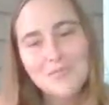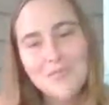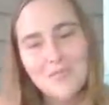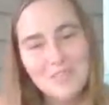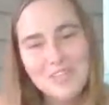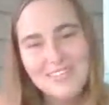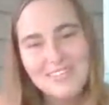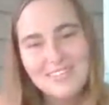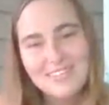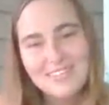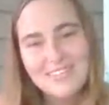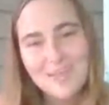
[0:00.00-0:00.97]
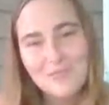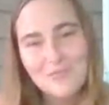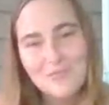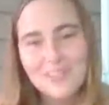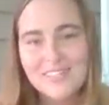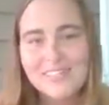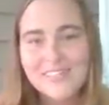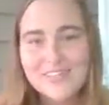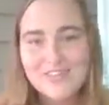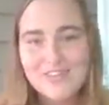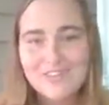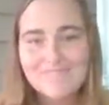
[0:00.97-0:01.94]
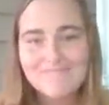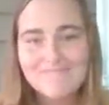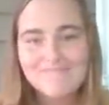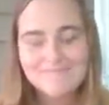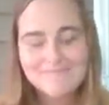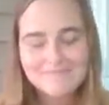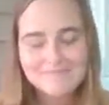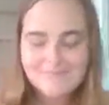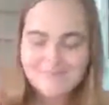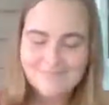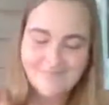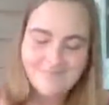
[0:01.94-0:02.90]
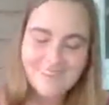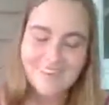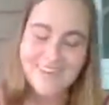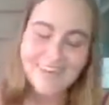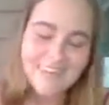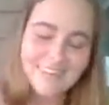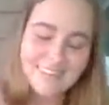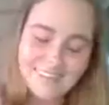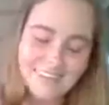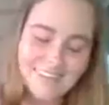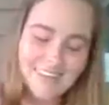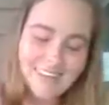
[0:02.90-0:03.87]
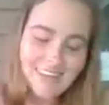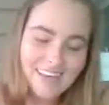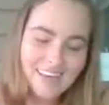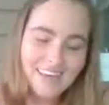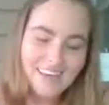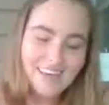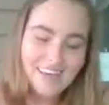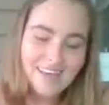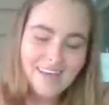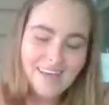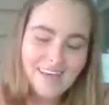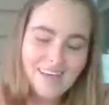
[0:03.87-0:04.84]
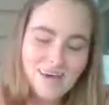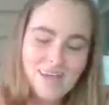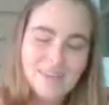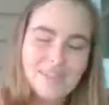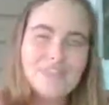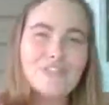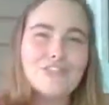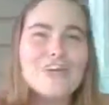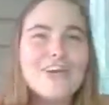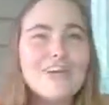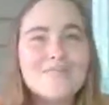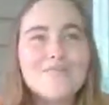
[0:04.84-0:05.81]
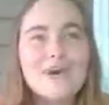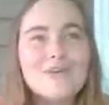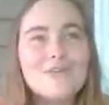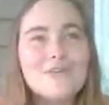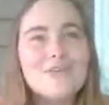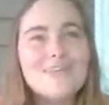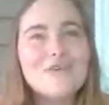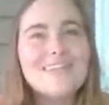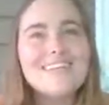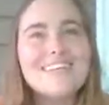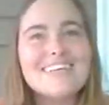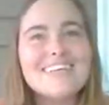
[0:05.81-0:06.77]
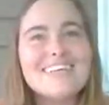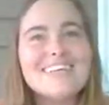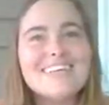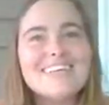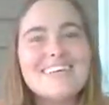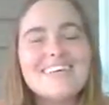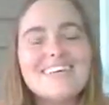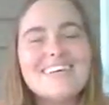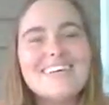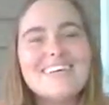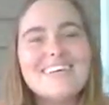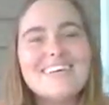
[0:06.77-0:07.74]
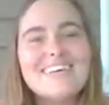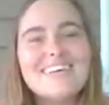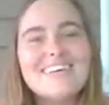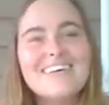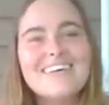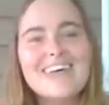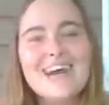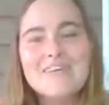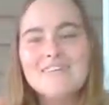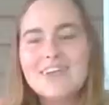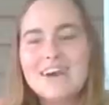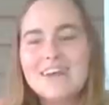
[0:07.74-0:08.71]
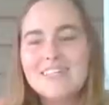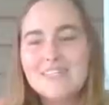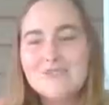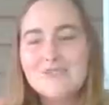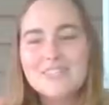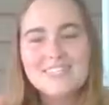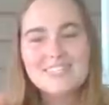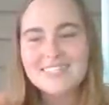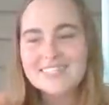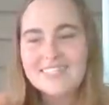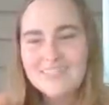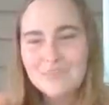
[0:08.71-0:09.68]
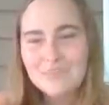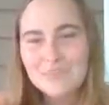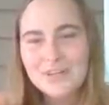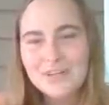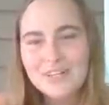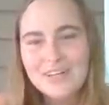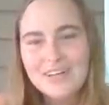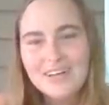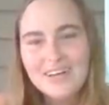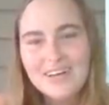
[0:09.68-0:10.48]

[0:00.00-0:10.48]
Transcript: union, the same realization. And what they share about humility, I find really simple,